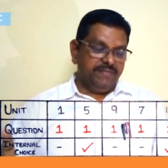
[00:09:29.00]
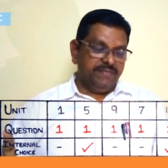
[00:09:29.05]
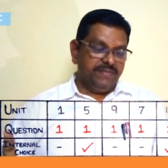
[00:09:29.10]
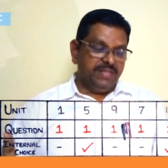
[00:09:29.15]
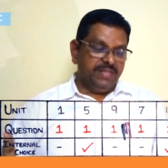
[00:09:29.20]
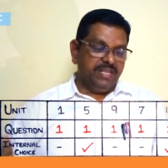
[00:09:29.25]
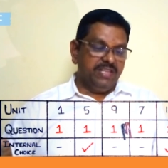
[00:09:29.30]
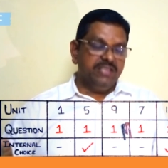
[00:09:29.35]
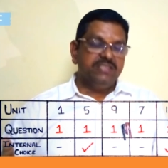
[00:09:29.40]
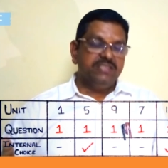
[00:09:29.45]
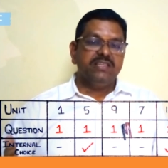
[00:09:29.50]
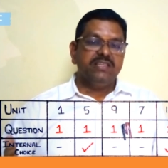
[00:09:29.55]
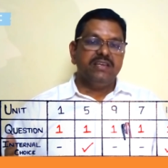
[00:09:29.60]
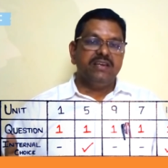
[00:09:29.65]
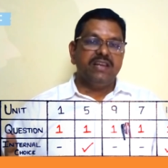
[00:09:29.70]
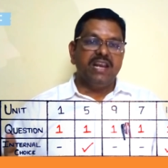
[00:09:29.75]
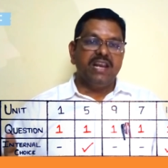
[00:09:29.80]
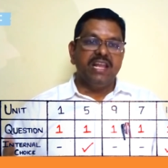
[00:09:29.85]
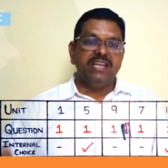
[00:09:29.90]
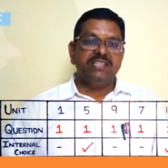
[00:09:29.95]
that is
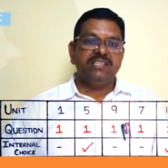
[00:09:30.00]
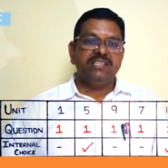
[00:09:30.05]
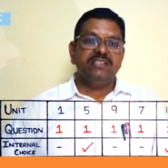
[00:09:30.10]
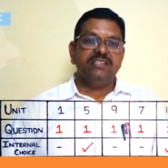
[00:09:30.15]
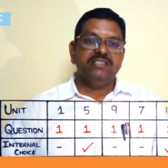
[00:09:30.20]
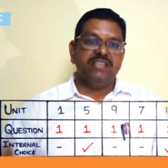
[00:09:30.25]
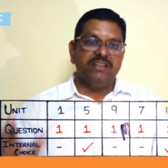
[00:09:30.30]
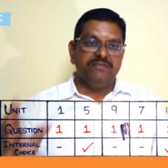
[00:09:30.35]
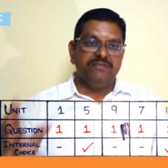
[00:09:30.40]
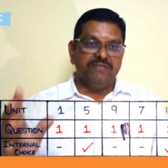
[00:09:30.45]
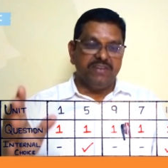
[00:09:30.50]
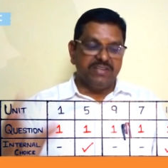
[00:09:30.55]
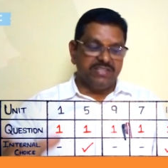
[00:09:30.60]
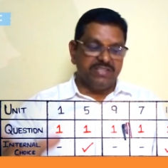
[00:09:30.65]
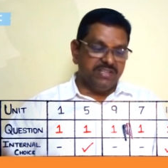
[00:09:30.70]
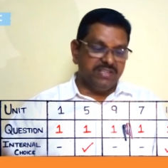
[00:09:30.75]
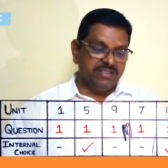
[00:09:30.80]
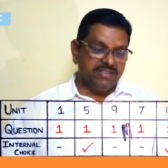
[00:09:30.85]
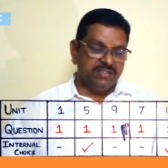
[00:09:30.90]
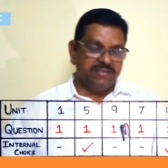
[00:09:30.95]
relations and
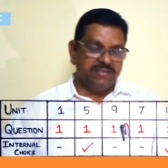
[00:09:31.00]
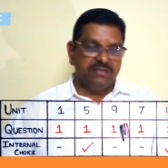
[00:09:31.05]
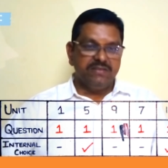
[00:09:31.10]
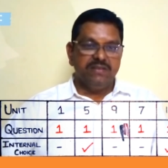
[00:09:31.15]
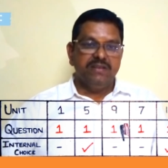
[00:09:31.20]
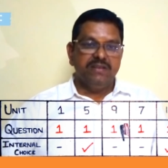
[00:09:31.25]
functions.